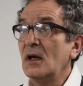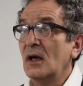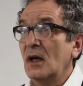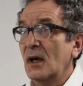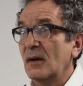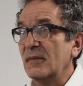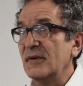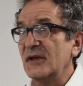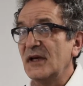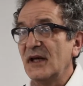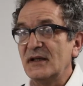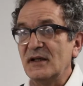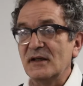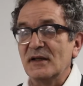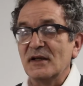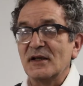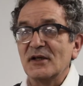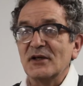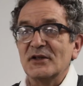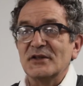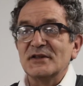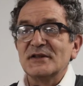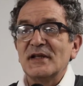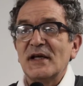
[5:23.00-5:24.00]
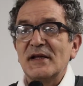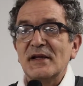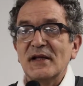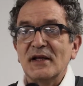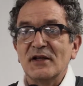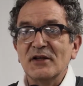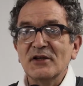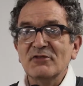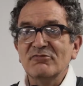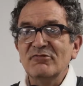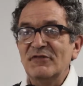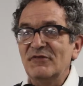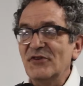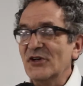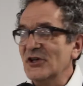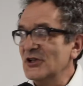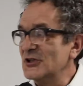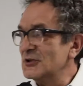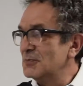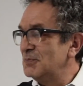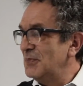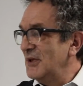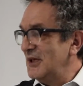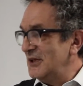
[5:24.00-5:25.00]
I mean, Eddie, they're going to say they're going to
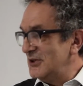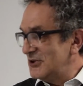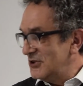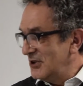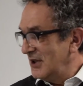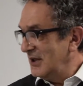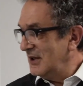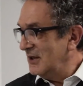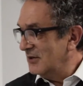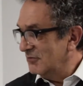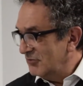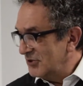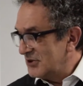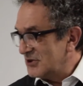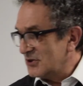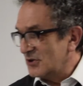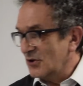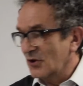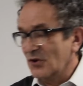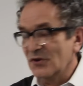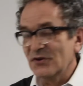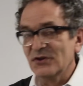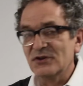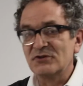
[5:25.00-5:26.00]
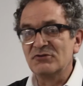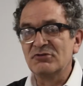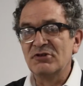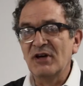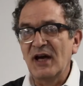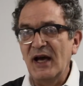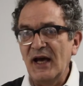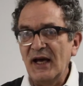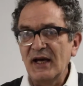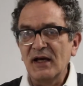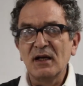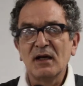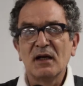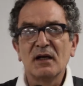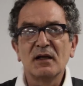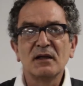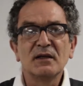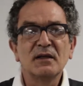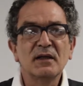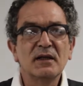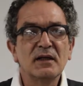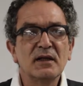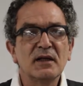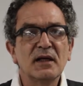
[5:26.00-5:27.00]
reverse beaching and restore the track. I
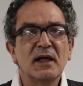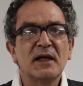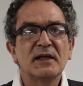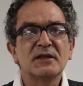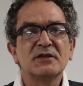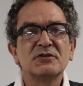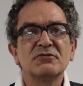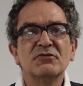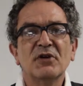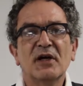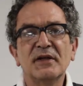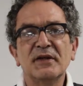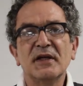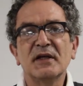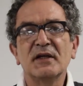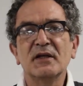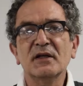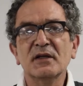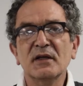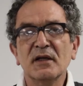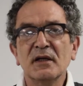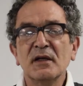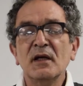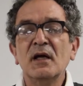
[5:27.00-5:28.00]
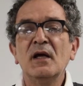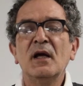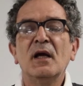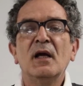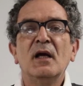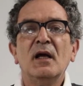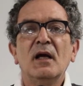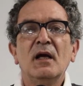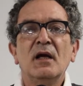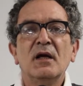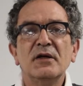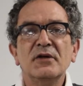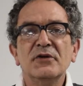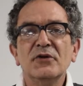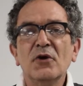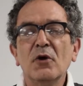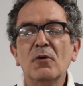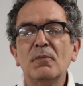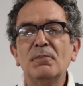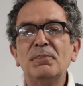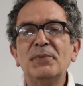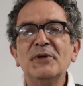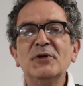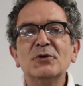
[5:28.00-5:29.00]
think that's right. They're going to
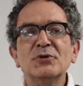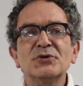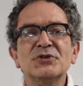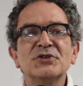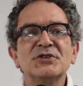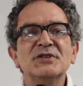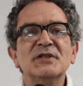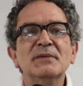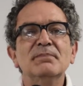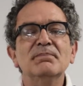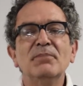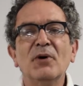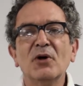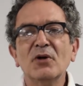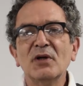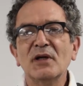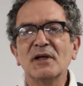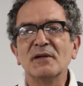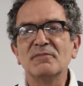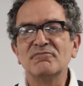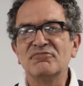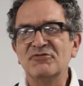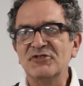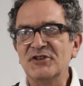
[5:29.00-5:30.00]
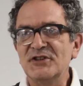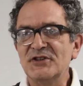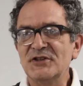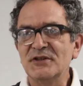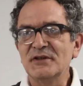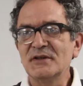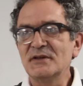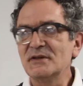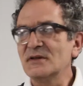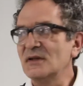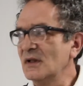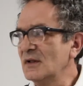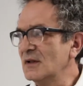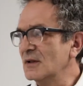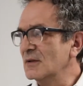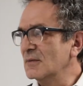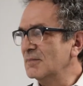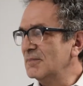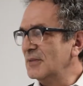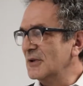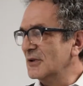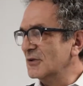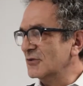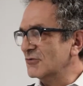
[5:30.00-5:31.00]
not build symbolic bridges. They're going to
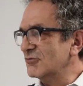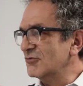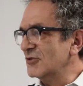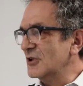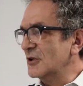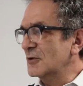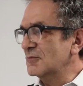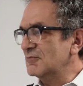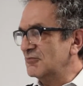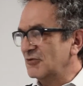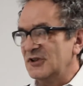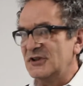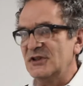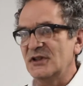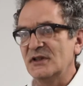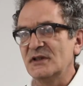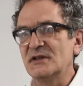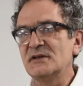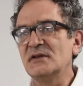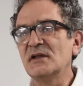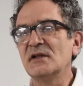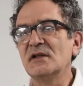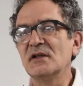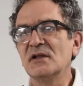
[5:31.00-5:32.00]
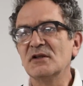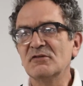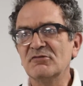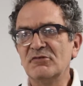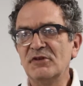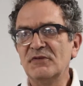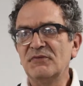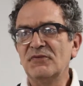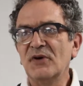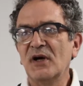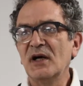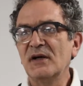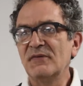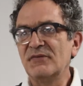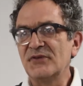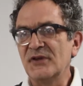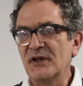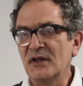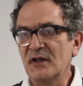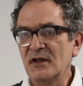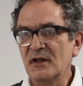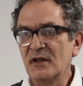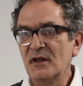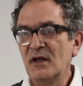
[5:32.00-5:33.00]
build real bridges. They're going to revive
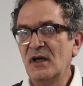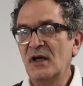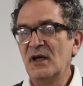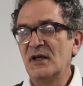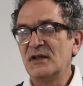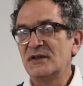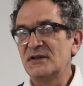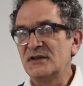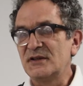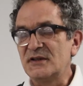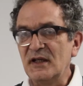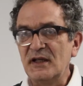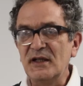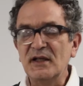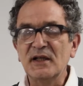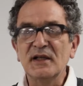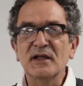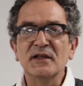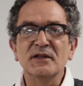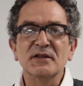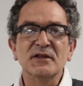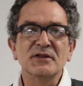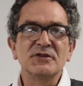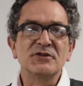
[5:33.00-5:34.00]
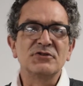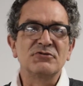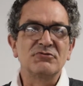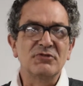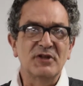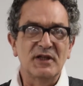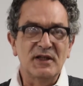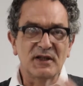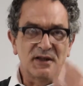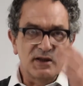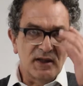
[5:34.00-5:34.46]
the steel industry.